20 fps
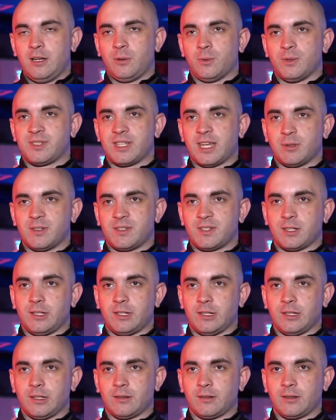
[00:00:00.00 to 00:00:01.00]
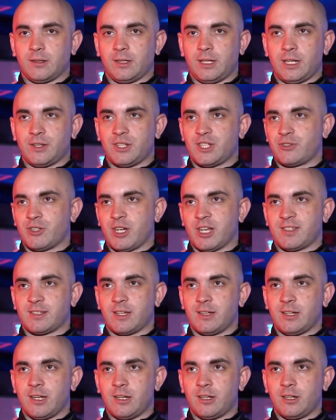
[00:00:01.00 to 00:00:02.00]
Was able to get the strikes
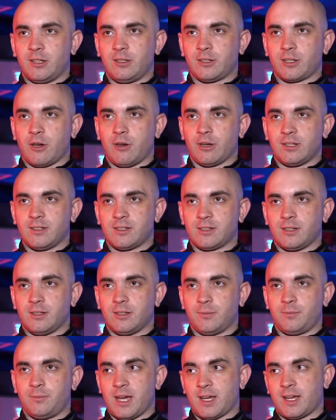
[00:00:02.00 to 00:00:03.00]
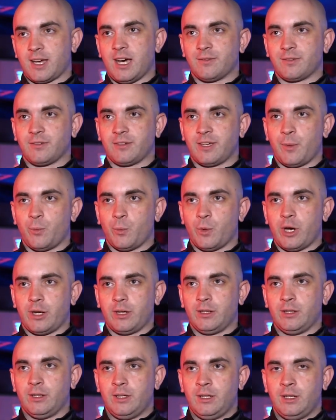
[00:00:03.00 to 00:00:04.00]
I needed going into the back half of game
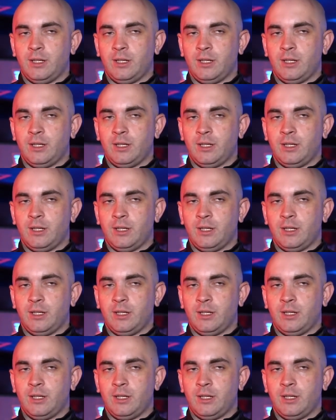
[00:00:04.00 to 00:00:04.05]
one.